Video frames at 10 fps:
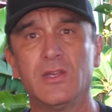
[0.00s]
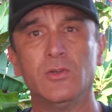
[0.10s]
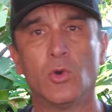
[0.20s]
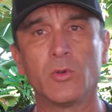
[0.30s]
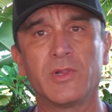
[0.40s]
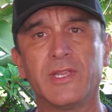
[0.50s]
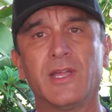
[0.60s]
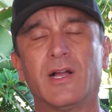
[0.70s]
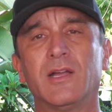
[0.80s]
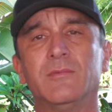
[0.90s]

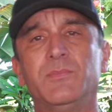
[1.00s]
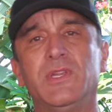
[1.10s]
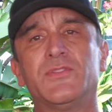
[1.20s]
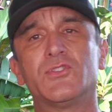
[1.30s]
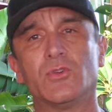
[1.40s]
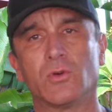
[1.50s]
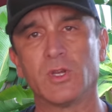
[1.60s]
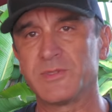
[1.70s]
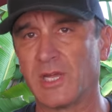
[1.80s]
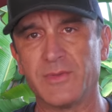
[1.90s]
Normally on beef short
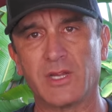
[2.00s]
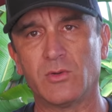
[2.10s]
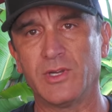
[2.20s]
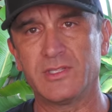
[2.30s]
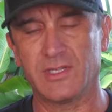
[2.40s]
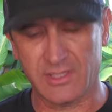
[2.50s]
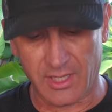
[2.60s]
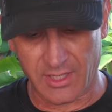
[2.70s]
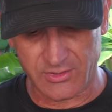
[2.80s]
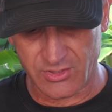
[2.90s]
ribs, I'm not going to
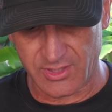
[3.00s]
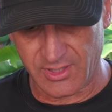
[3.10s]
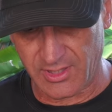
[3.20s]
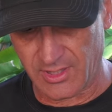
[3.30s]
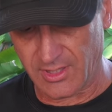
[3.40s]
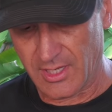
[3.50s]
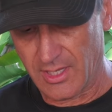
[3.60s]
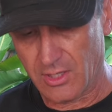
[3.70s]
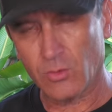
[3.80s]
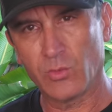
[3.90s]
touch the
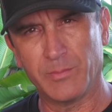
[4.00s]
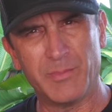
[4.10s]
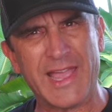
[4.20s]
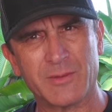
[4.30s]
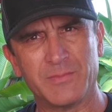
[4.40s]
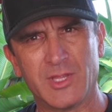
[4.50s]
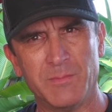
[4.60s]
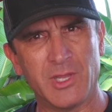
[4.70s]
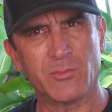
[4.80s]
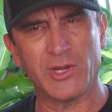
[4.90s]
back, the
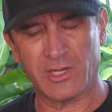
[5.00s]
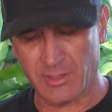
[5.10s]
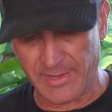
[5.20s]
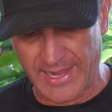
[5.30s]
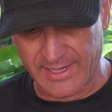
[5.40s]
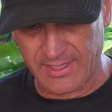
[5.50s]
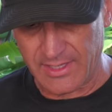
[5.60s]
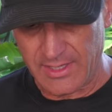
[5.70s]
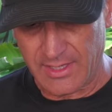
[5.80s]
membrane on the back.